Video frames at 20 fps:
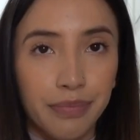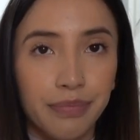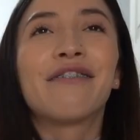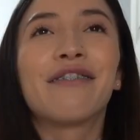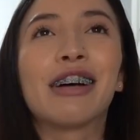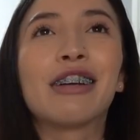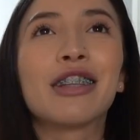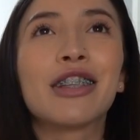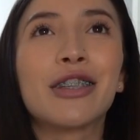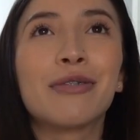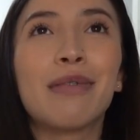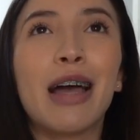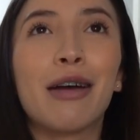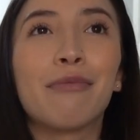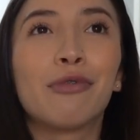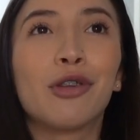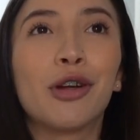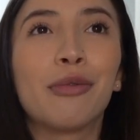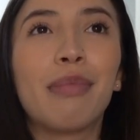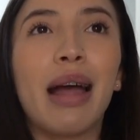They found some
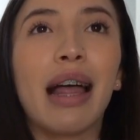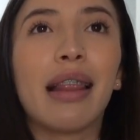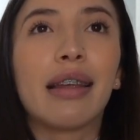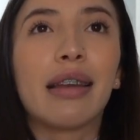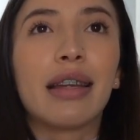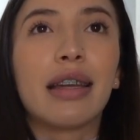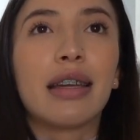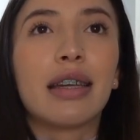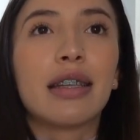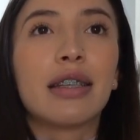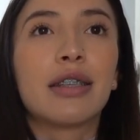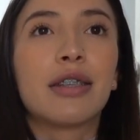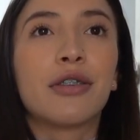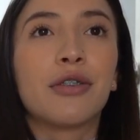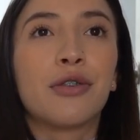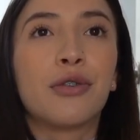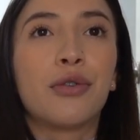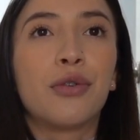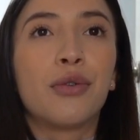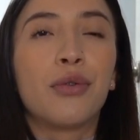abnormalities,
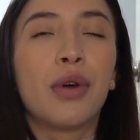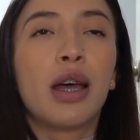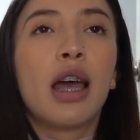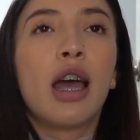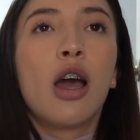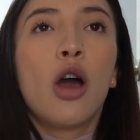so